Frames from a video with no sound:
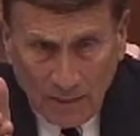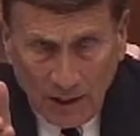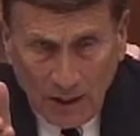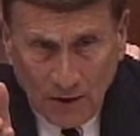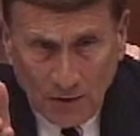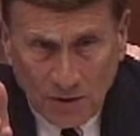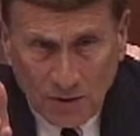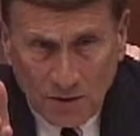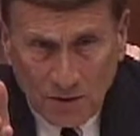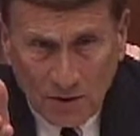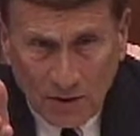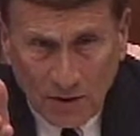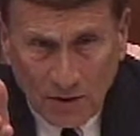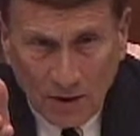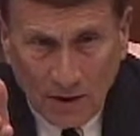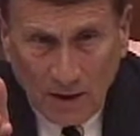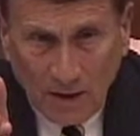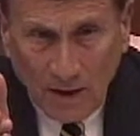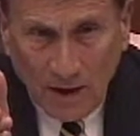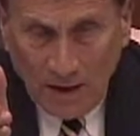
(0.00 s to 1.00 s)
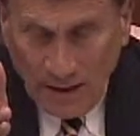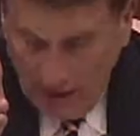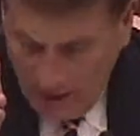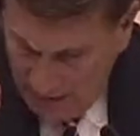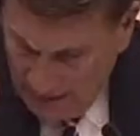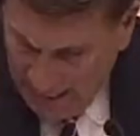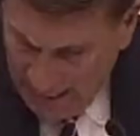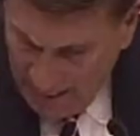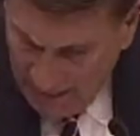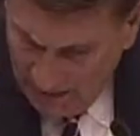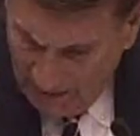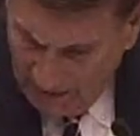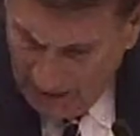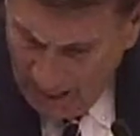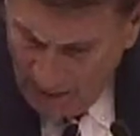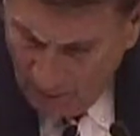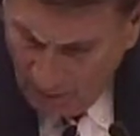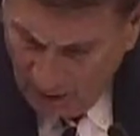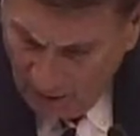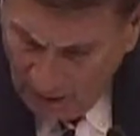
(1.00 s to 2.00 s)
post. They
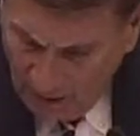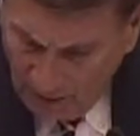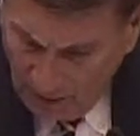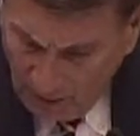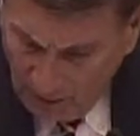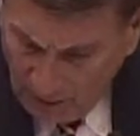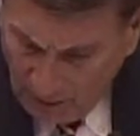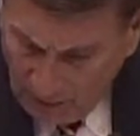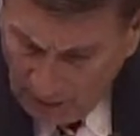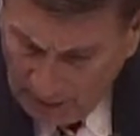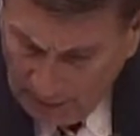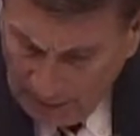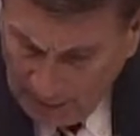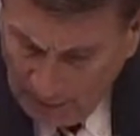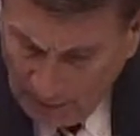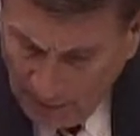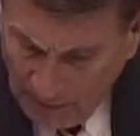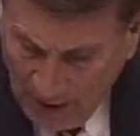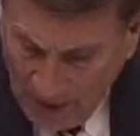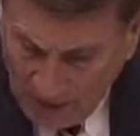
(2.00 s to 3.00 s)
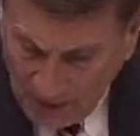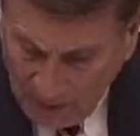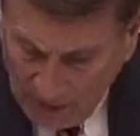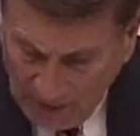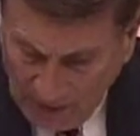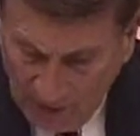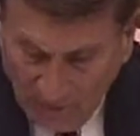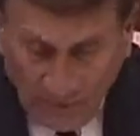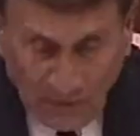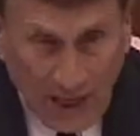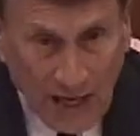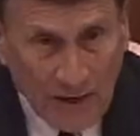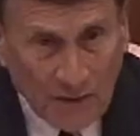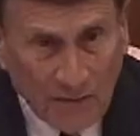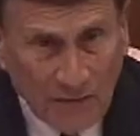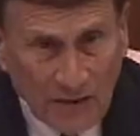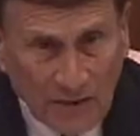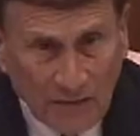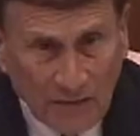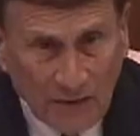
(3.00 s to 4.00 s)
were killed at approximately
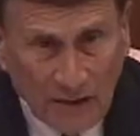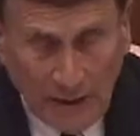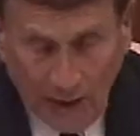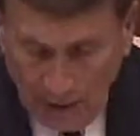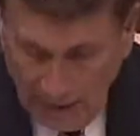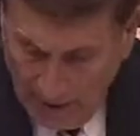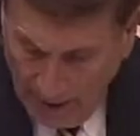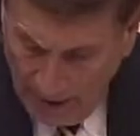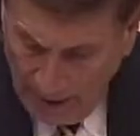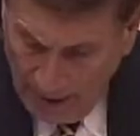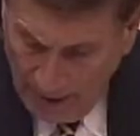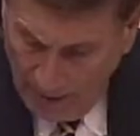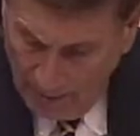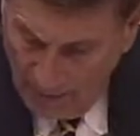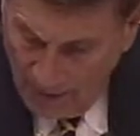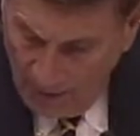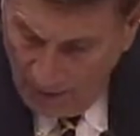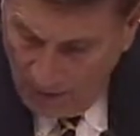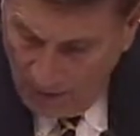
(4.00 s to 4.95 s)
5:15 a.m.